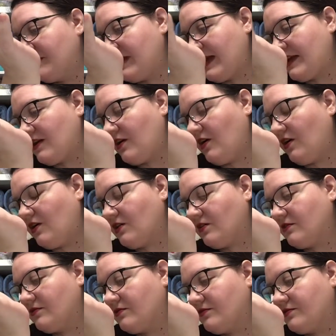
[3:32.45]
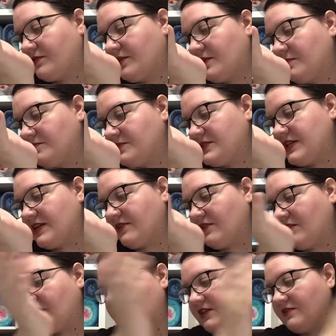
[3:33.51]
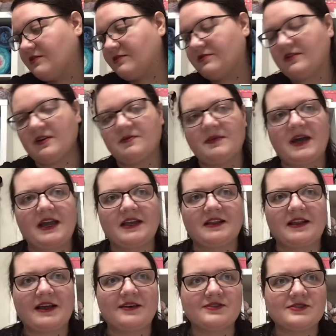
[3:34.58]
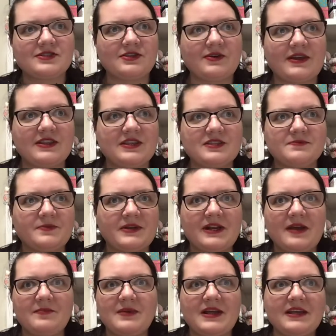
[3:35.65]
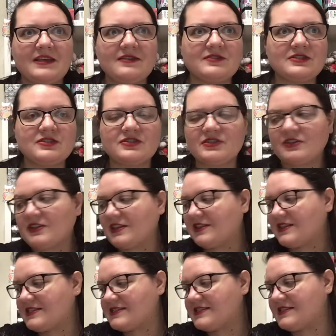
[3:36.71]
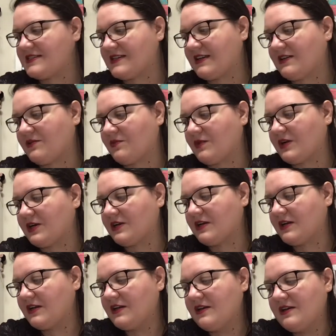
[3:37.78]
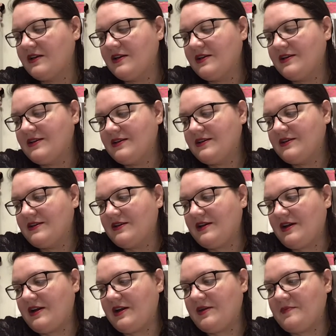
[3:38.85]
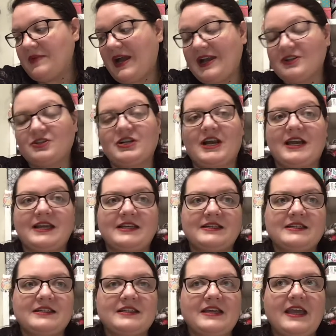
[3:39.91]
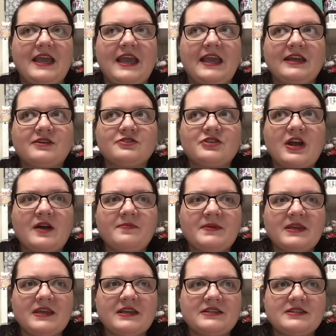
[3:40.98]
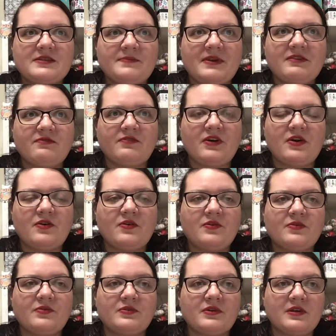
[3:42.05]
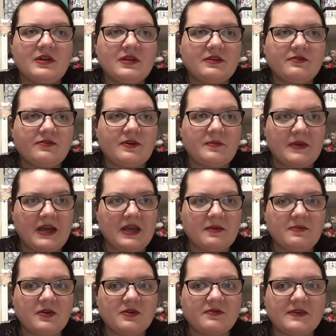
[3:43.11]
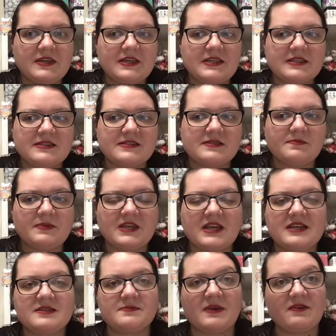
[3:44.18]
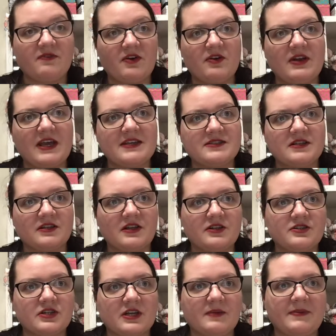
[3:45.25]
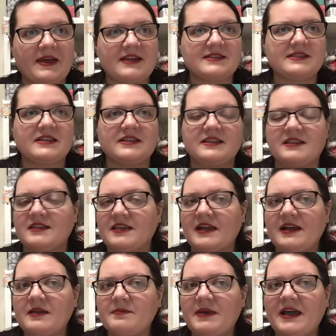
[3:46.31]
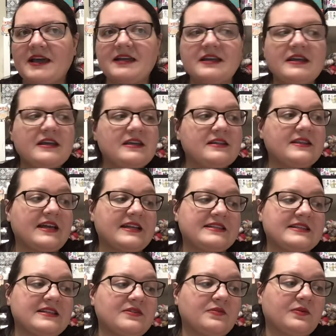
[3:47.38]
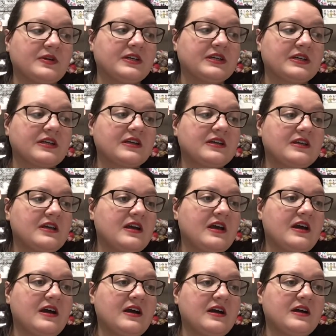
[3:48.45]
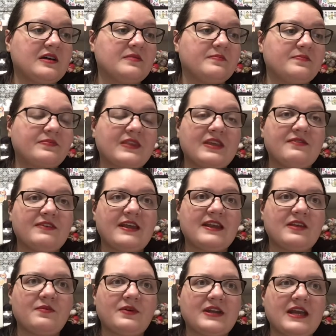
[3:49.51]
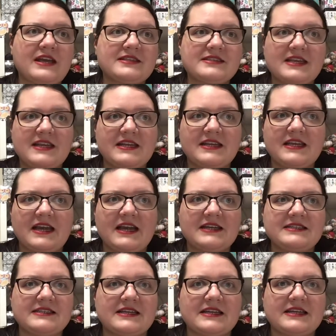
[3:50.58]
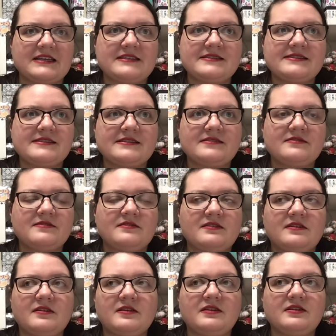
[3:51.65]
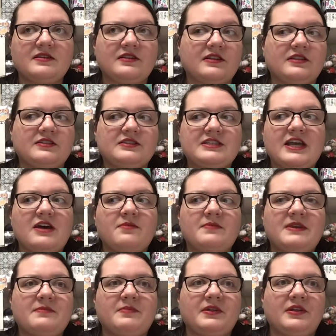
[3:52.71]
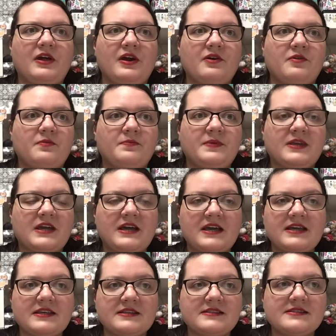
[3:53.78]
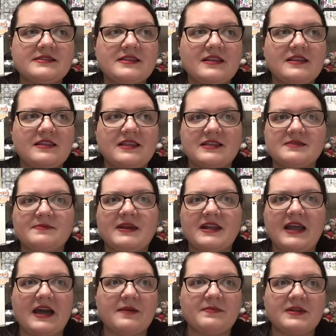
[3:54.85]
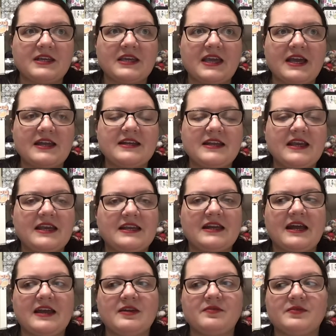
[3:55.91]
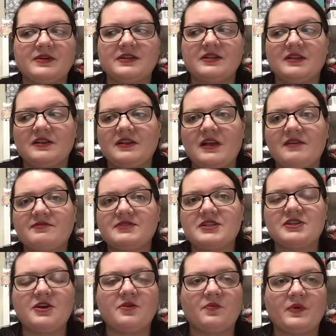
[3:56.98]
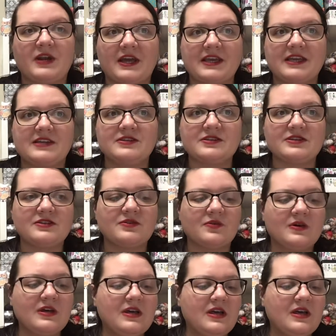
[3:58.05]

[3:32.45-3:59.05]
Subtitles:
at all from downloading from iCloud. So at this point, I'm not even sure that this is gonna work. I tried airdropping it to my phone from iMovies because my phone has a larger capacity than the iPad. That didn't work. If anyone has any ideas, tell me below because this might happen again and I would love to know what I can do.